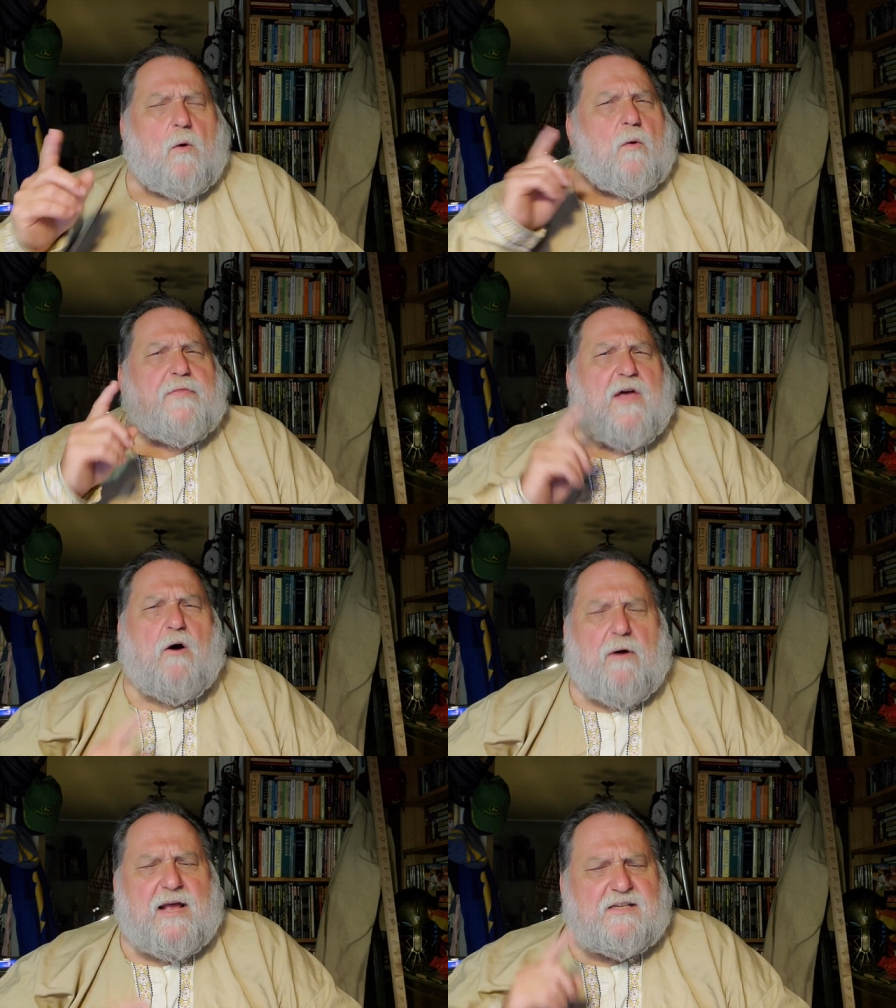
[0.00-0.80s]
What
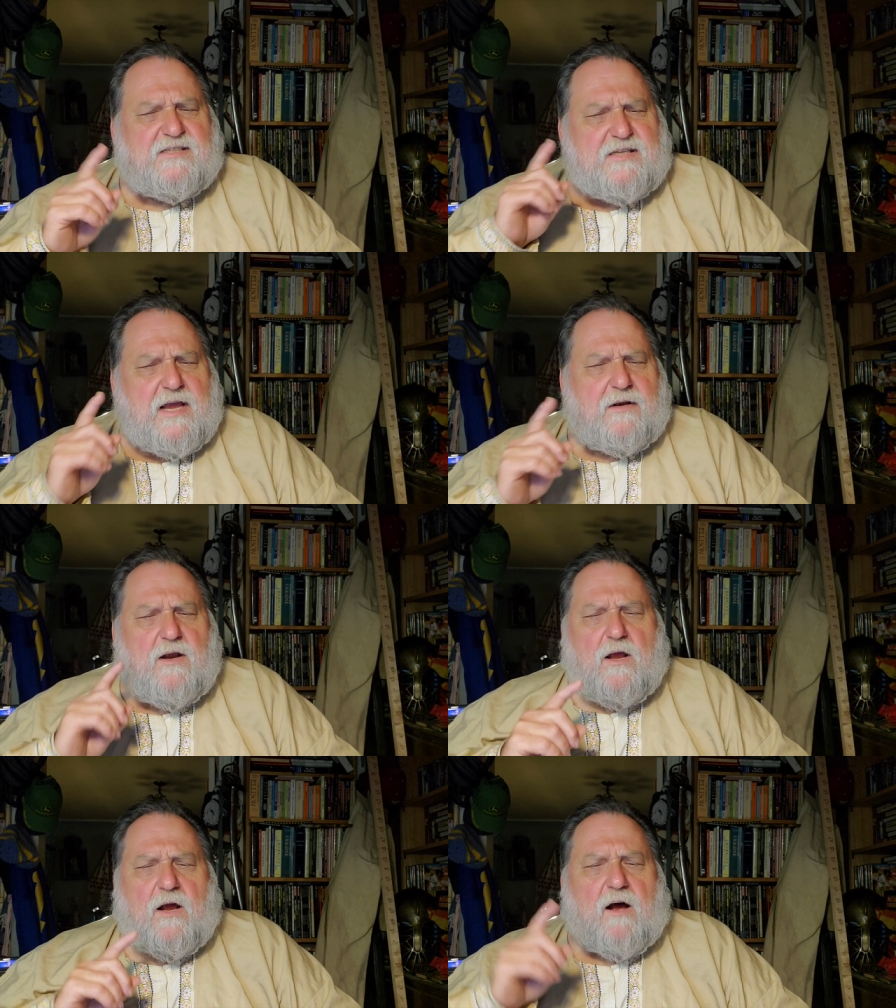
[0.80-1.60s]
thou hast said
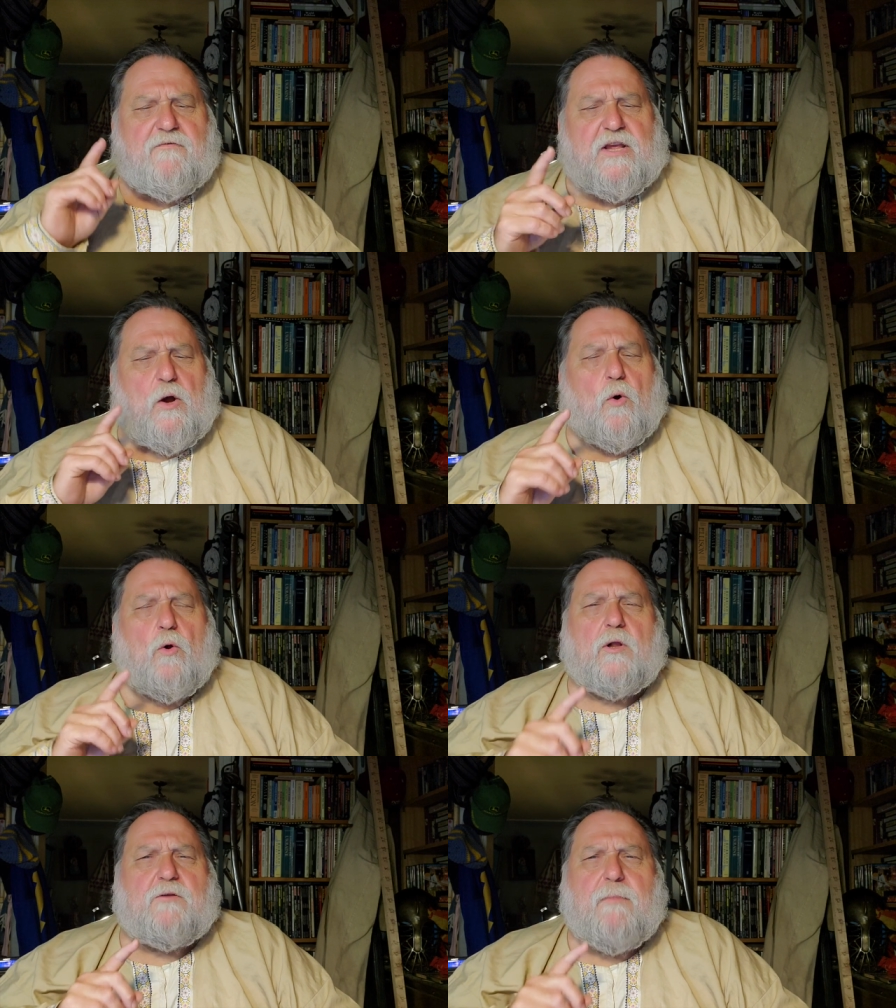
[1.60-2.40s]
of the
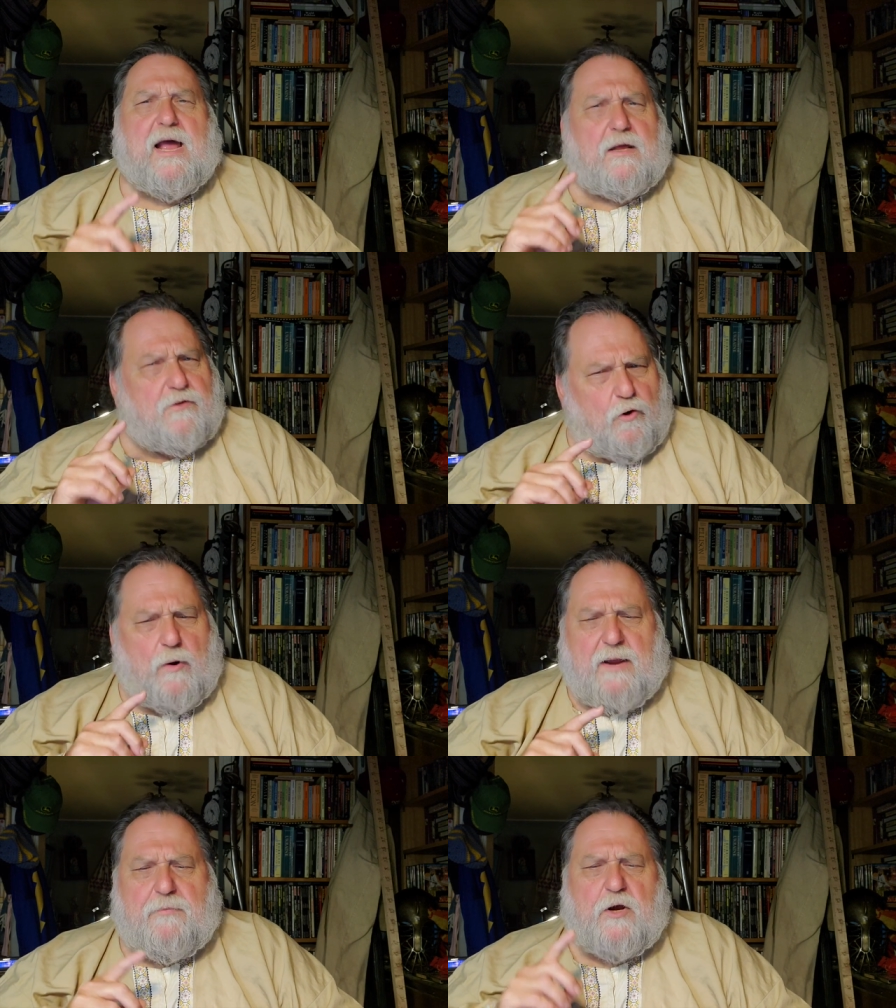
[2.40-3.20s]
old man, the
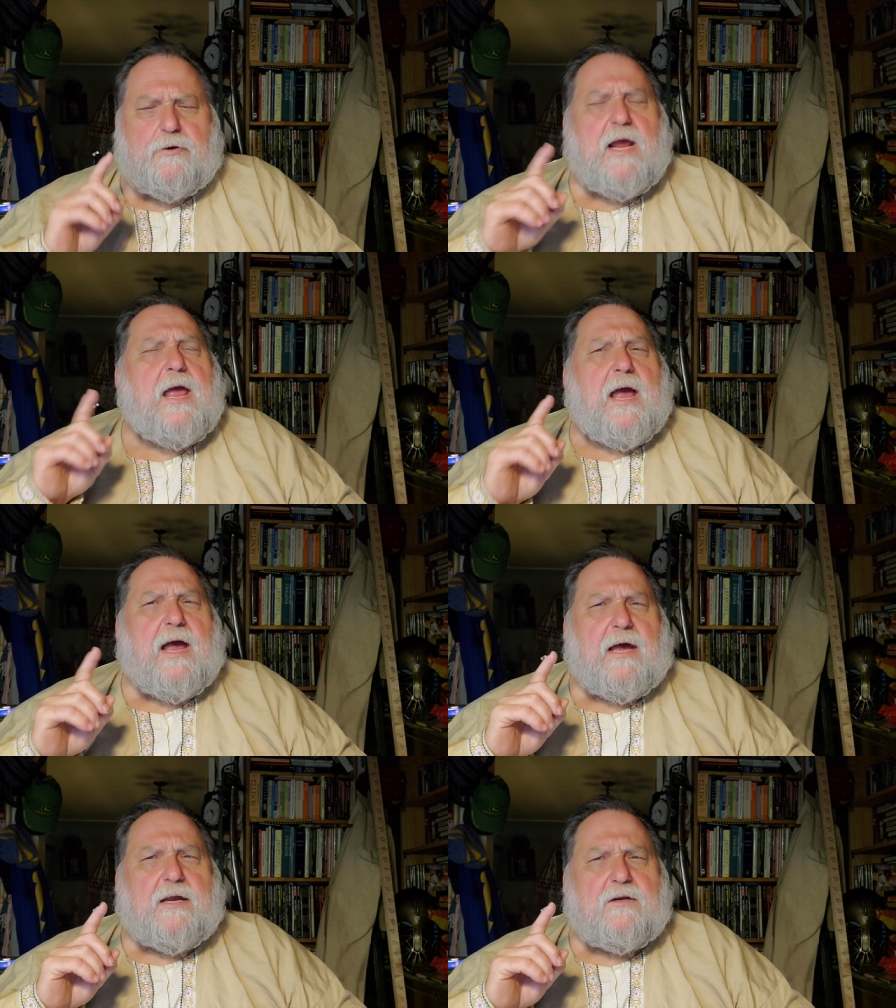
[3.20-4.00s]
greybeard,
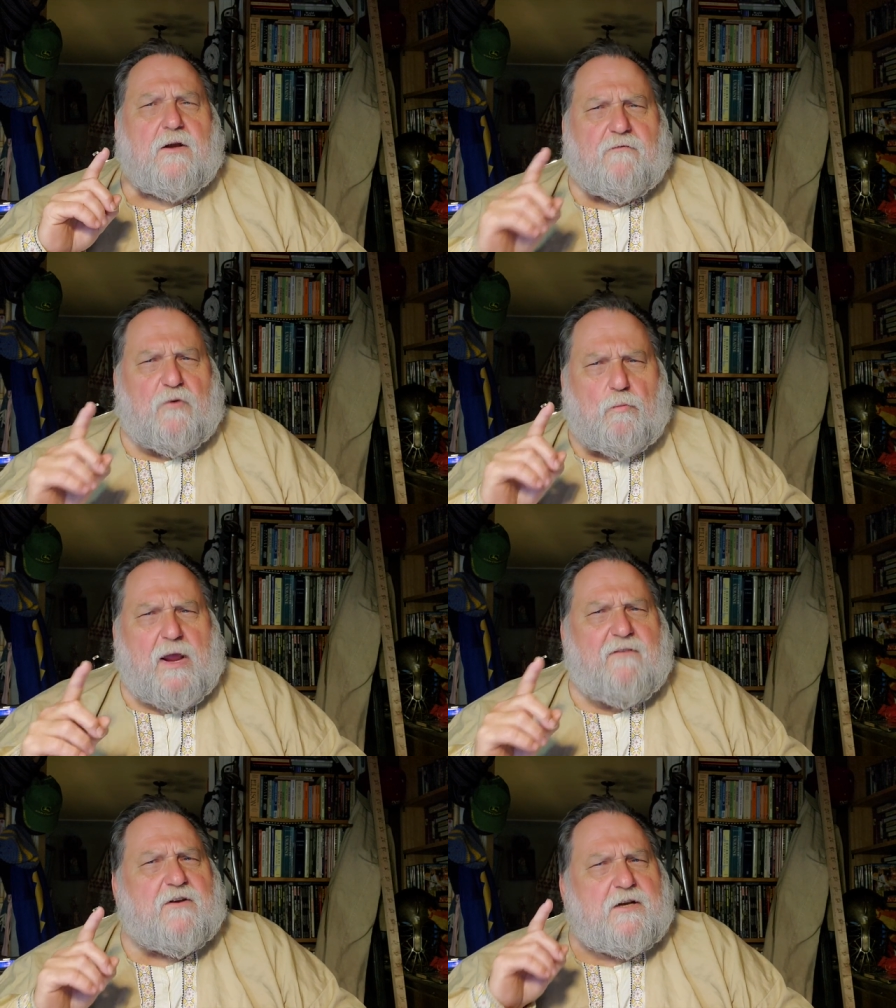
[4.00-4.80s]
and of the
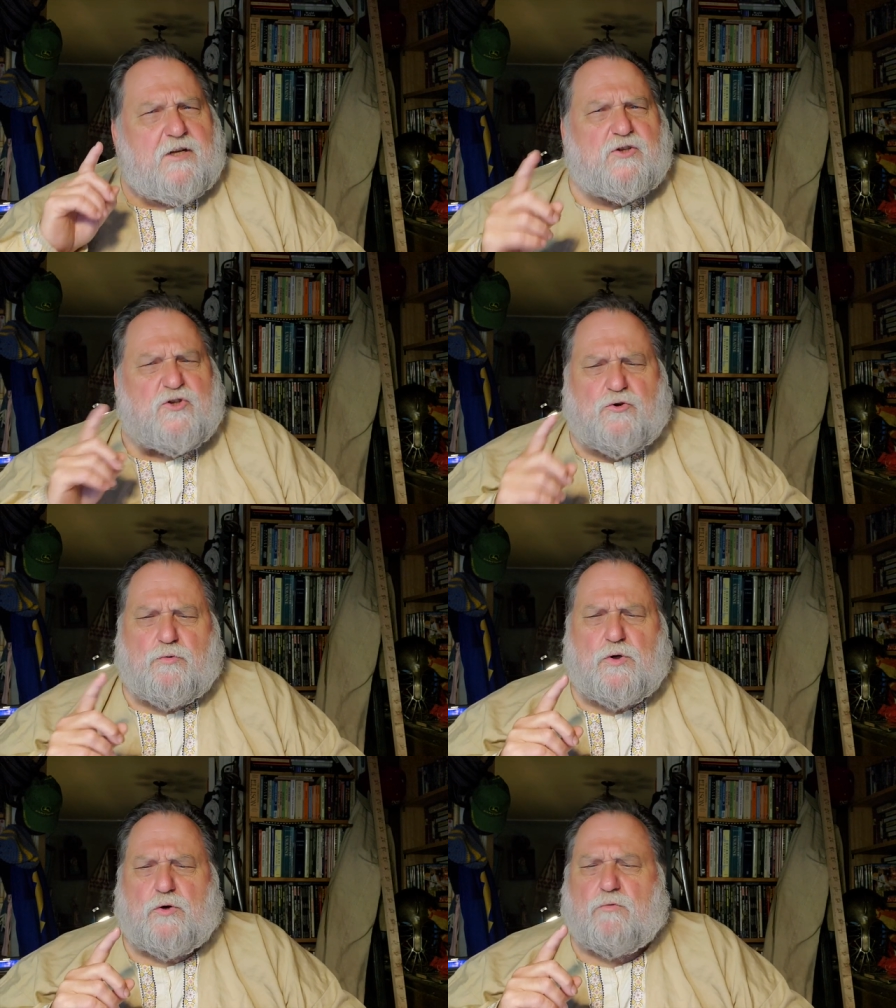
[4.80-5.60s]
raven is
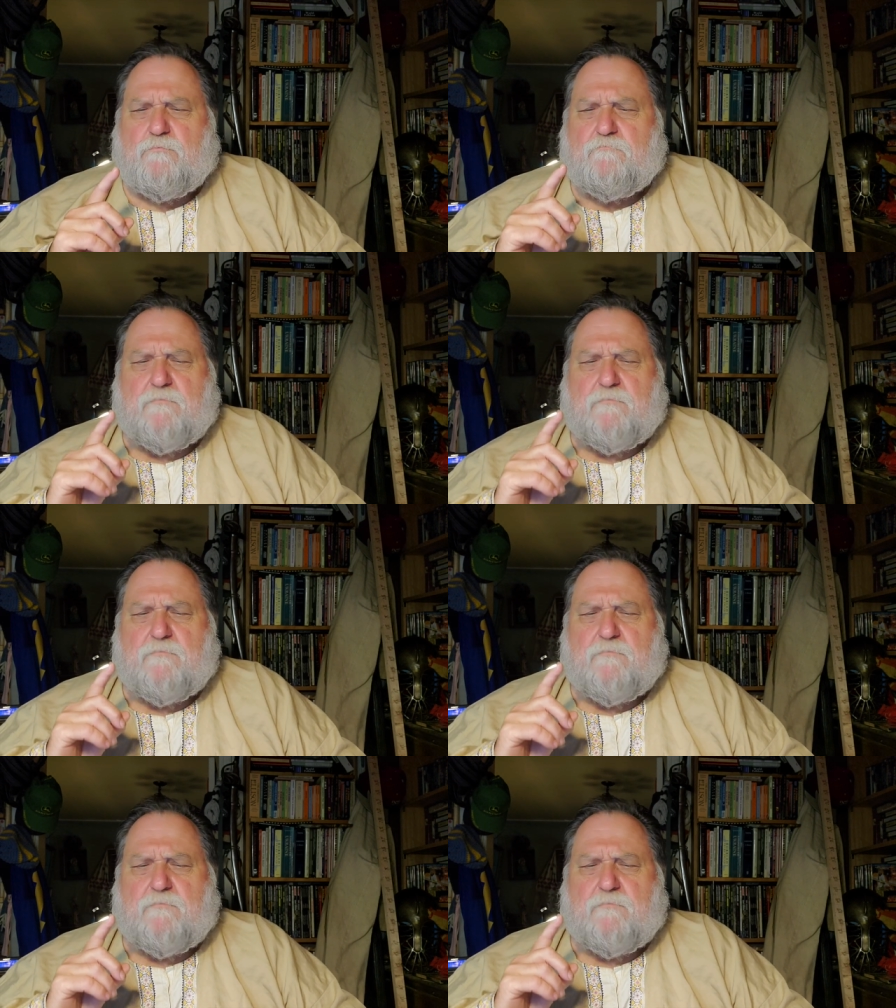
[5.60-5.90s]
true.